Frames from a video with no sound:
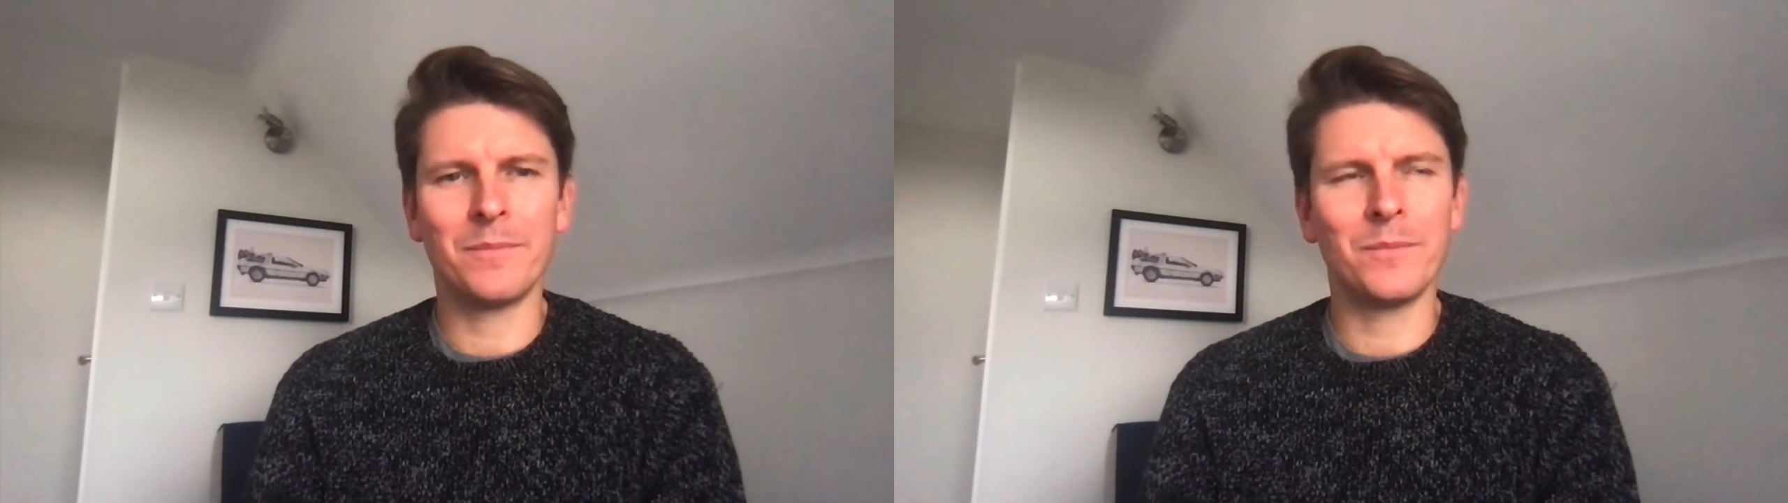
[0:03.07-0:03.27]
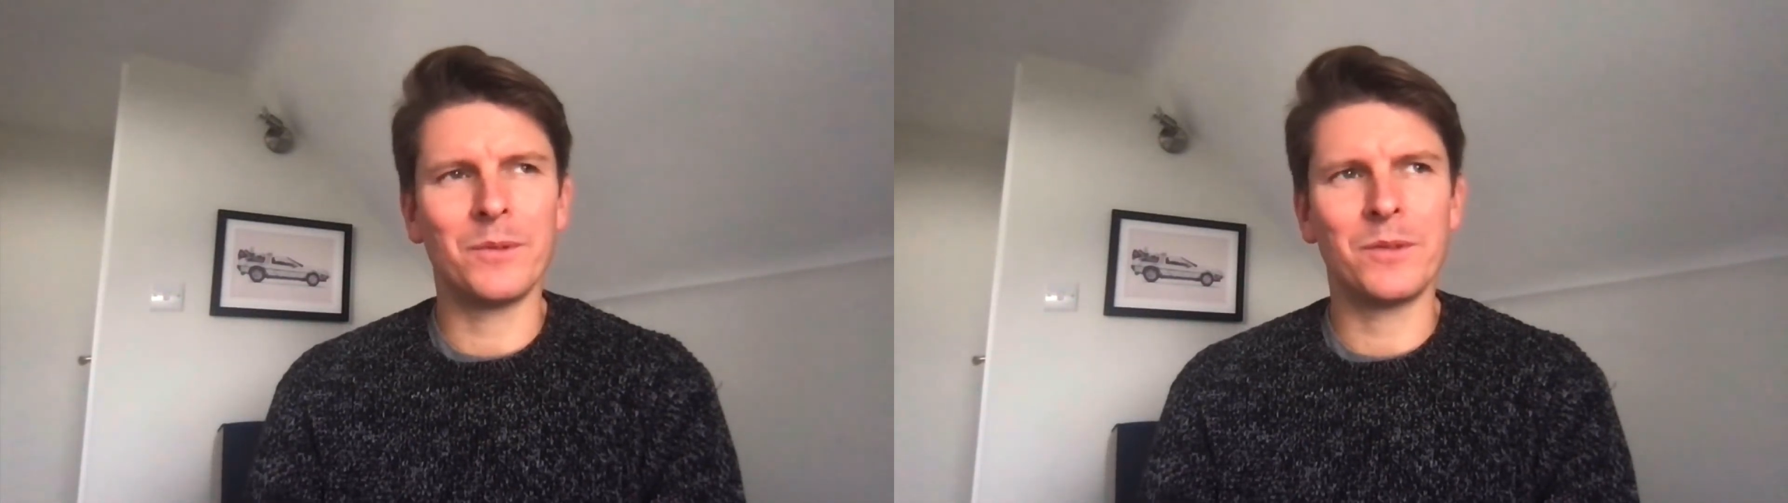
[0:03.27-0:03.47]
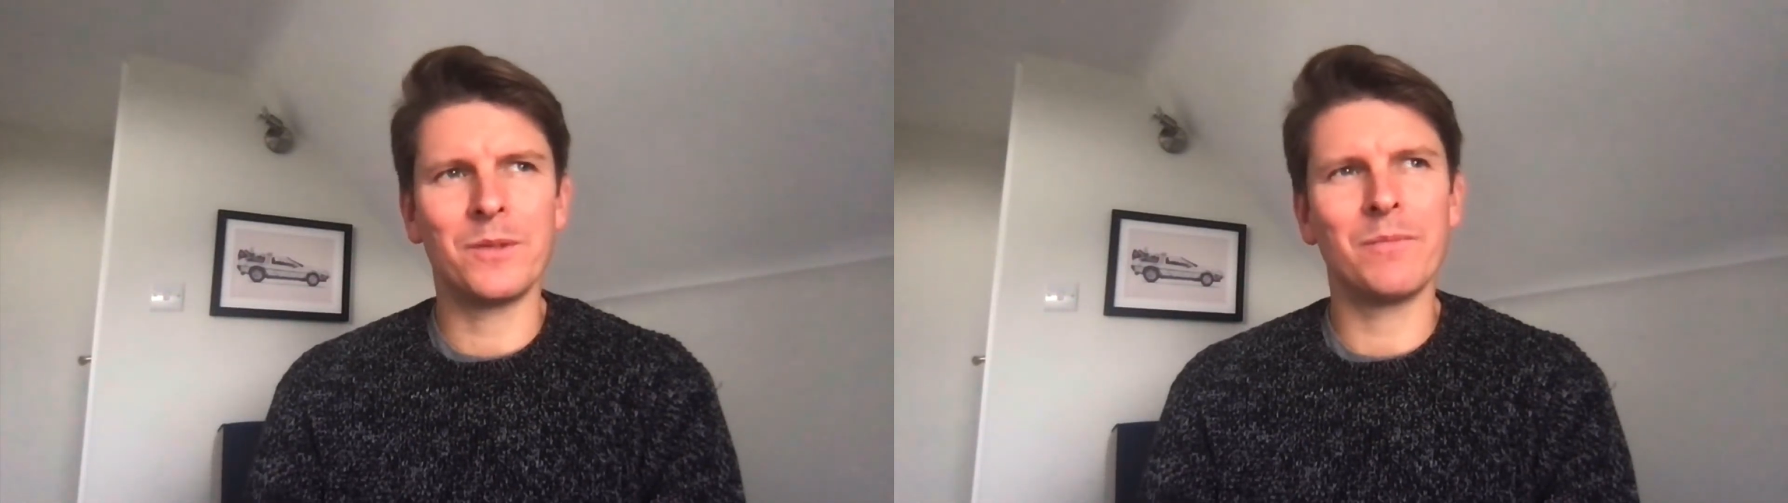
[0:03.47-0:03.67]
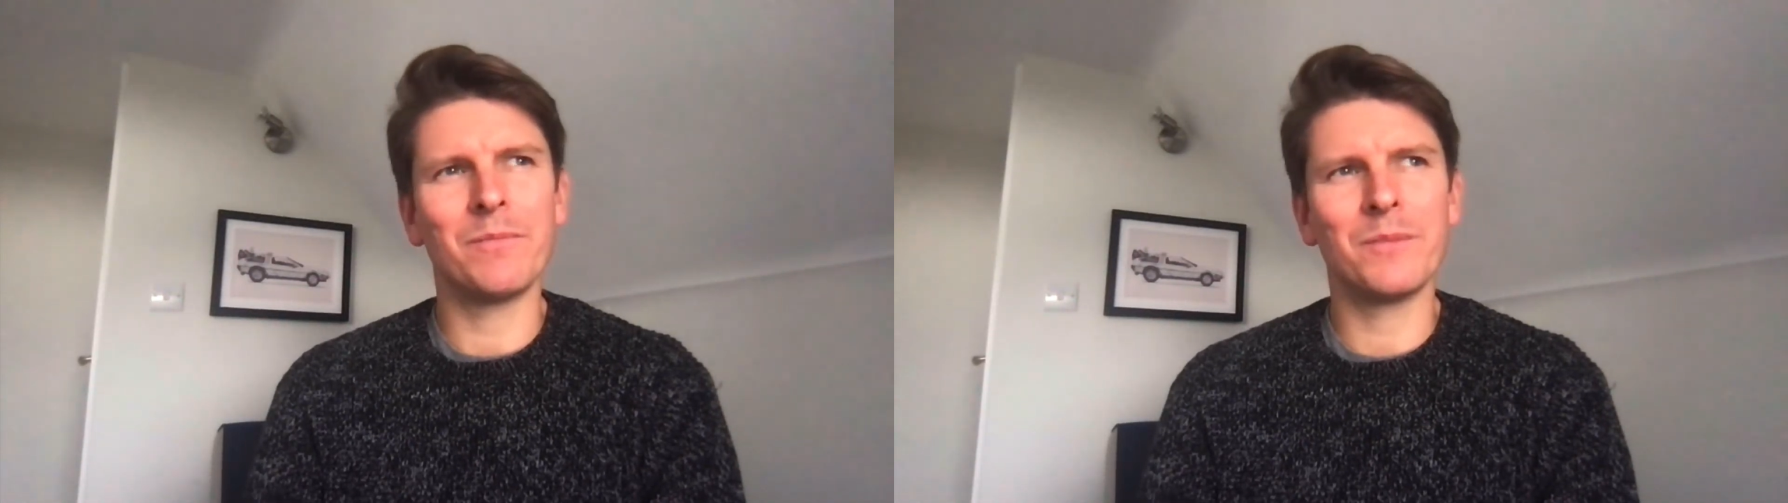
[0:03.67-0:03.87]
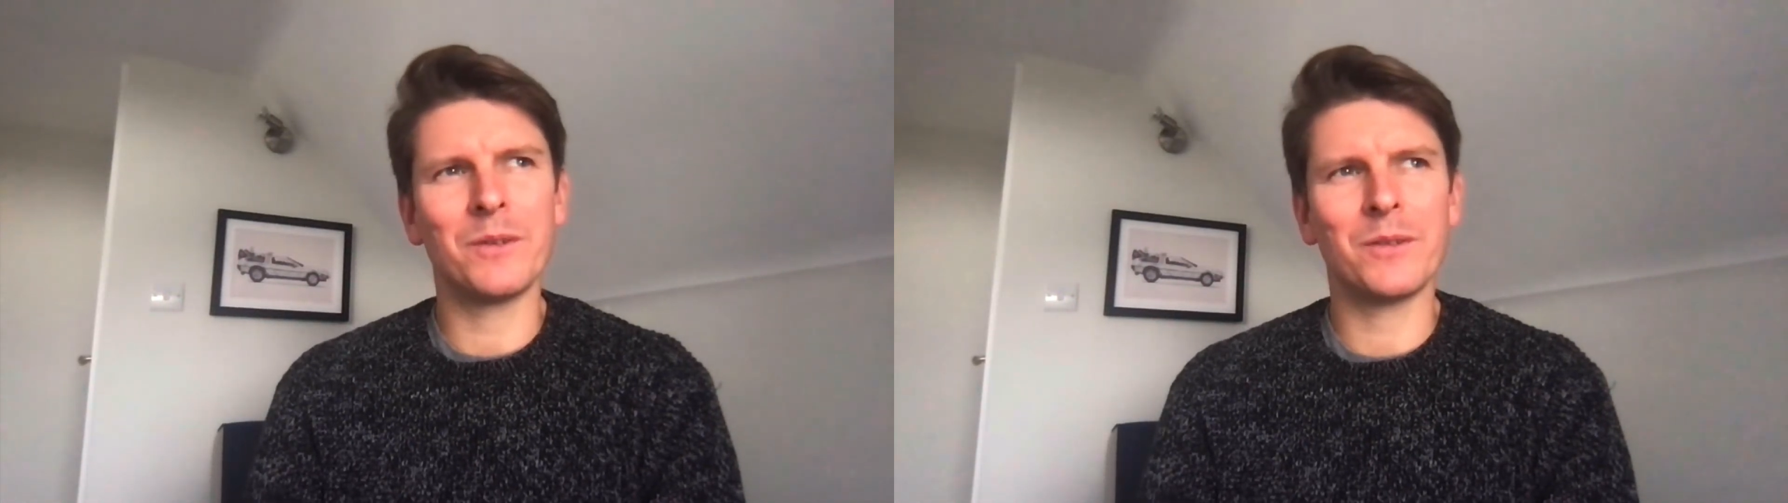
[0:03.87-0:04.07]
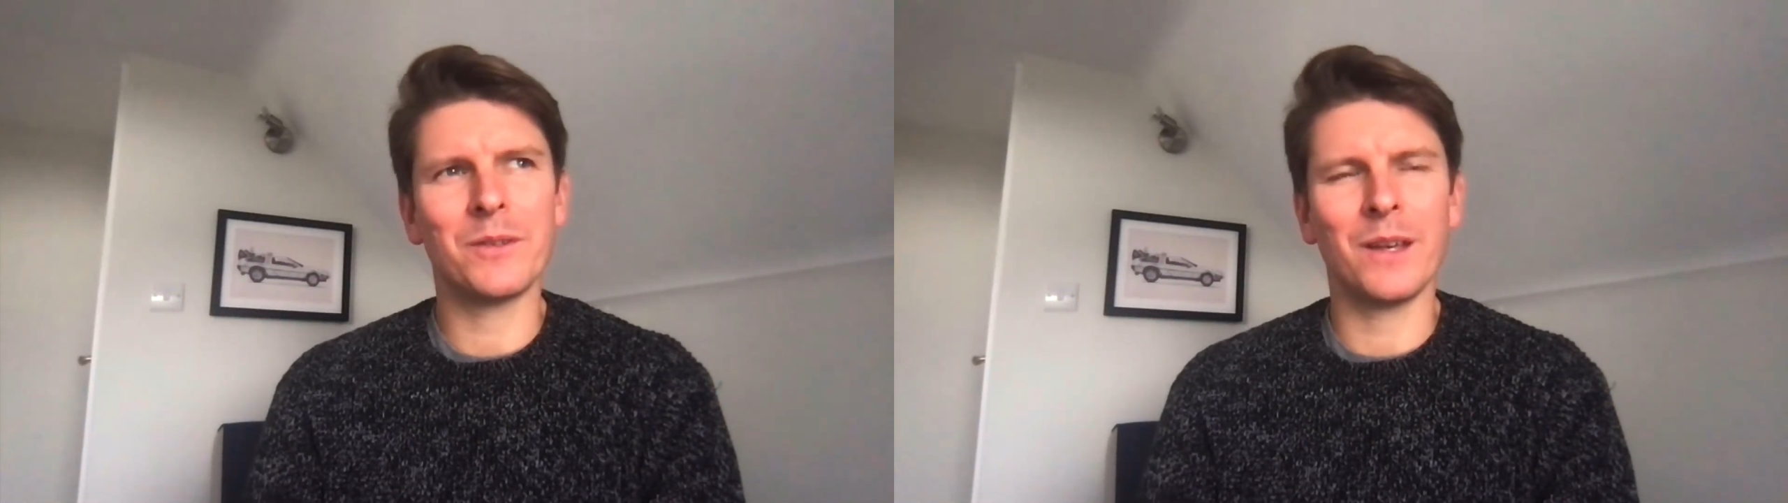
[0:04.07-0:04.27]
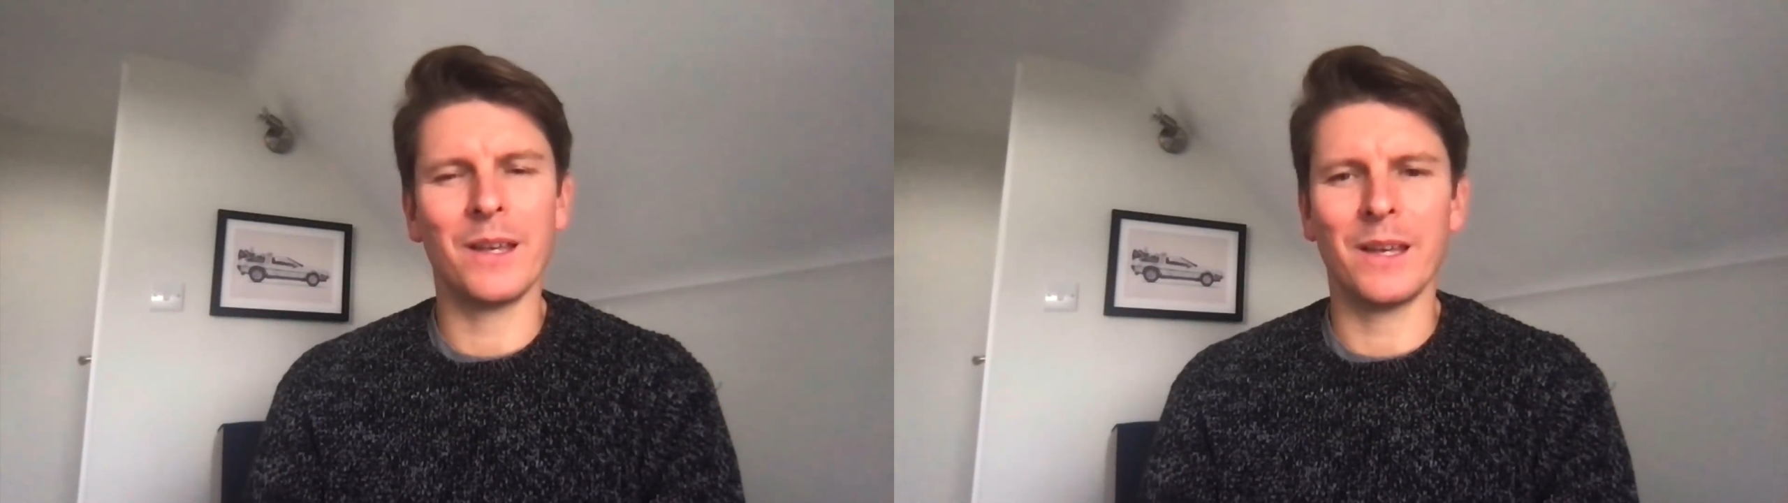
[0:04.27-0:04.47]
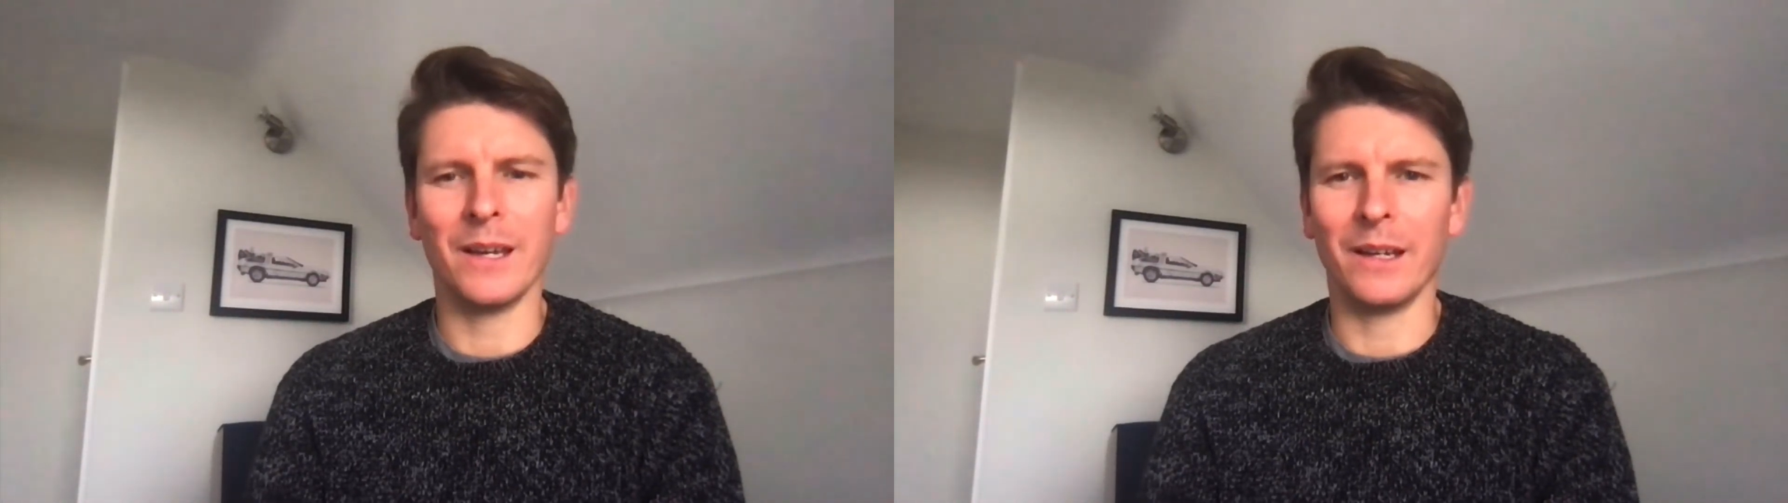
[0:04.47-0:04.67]
I was just
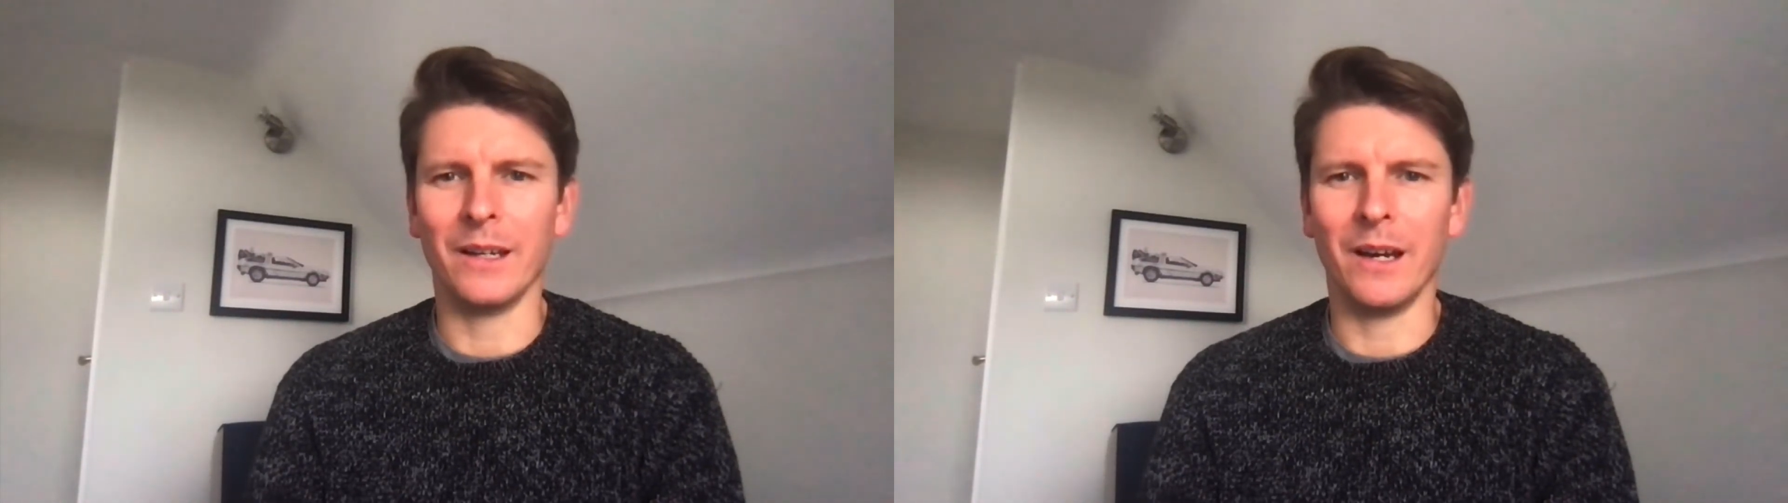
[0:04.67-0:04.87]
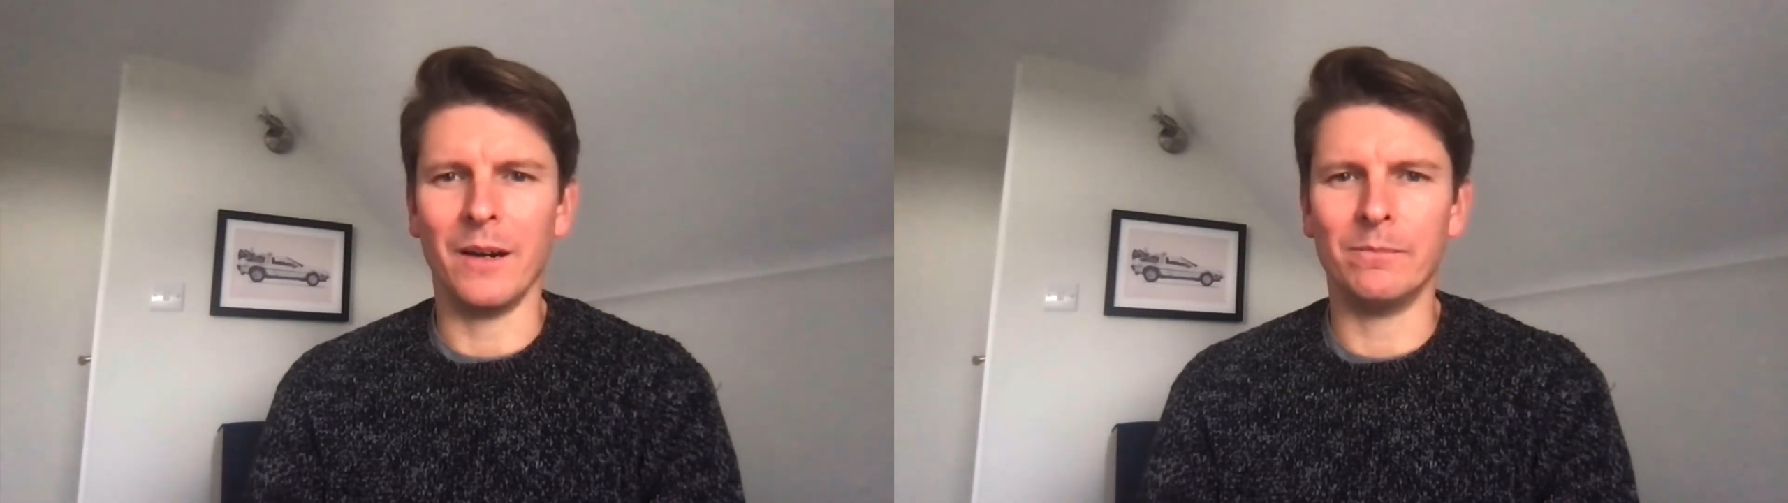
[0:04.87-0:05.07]
thinking